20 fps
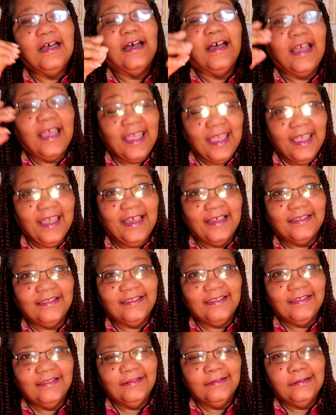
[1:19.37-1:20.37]
a
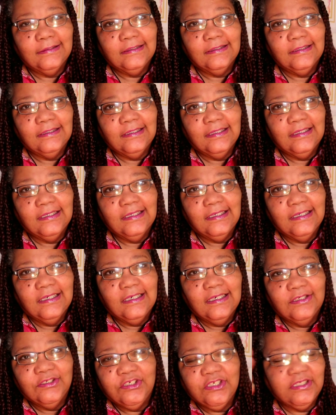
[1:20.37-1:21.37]
hat.
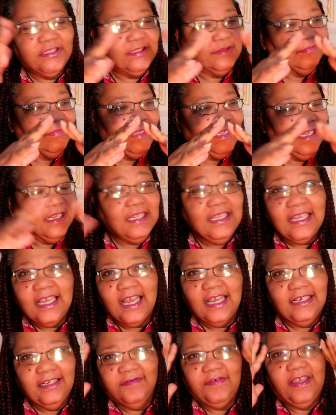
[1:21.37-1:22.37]
Just any
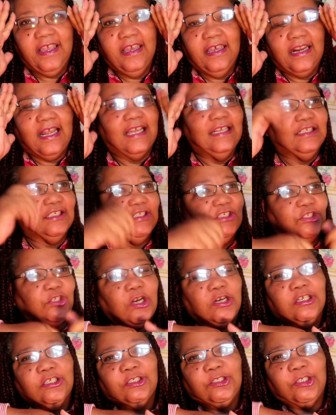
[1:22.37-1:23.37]
kind of hat. I just
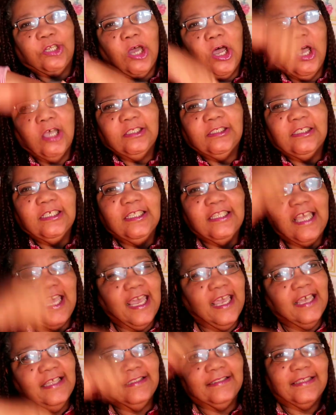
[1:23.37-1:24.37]
started tossing the
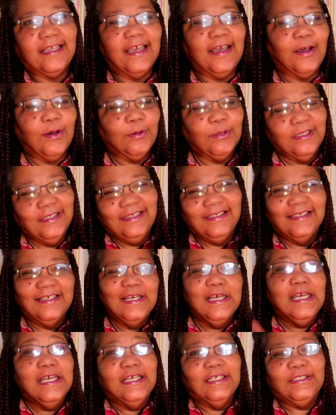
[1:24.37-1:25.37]
hats out
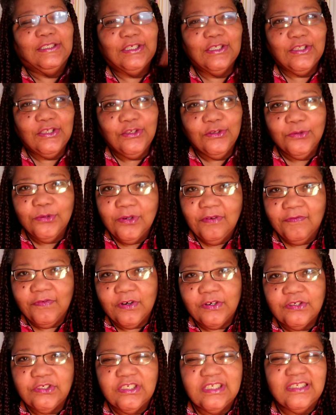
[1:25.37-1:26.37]
into the
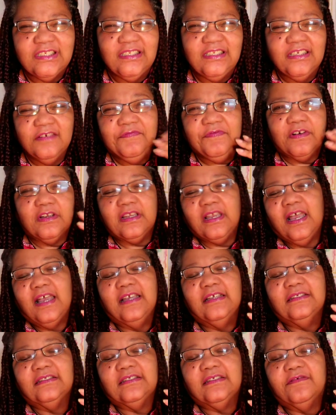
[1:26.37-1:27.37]
universe. Just different
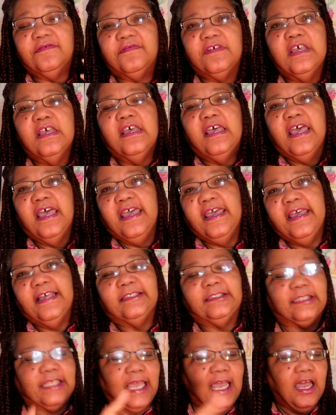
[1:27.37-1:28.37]
kinds of
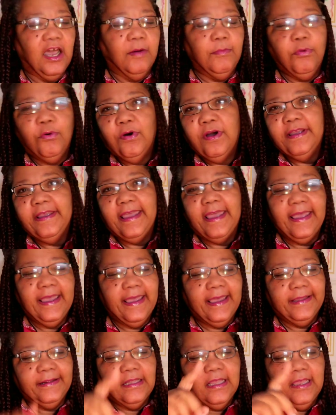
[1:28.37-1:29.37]
hats. Cowboy
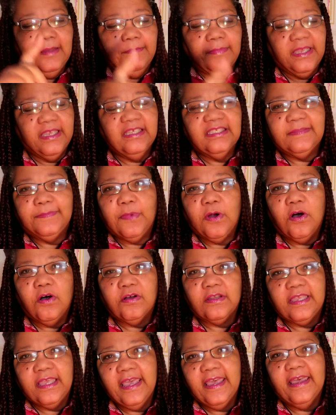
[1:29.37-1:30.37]
hat,
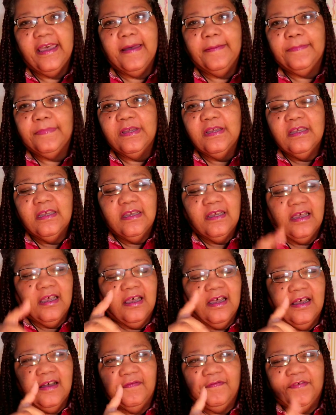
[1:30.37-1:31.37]
baseball cap,
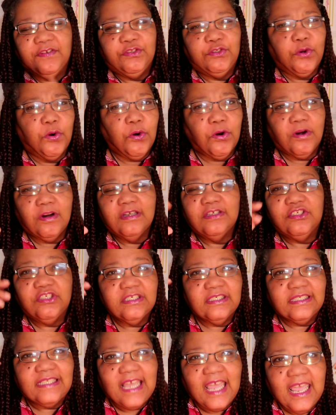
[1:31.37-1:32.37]
fedora,
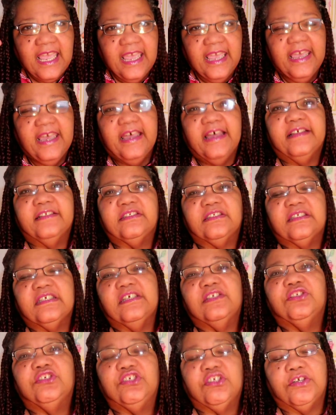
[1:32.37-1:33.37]
just hats
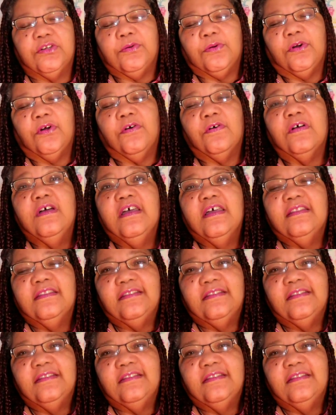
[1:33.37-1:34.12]
in general.